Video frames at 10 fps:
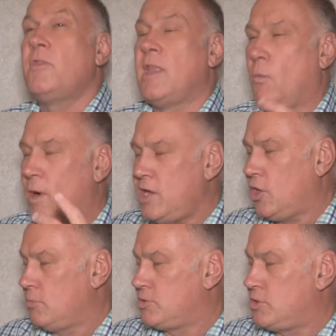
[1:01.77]
Now, when you
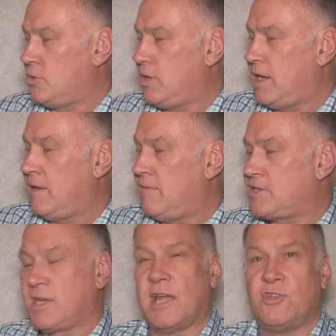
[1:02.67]
come to do the
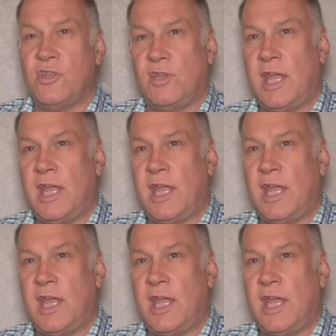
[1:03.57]
investigation in the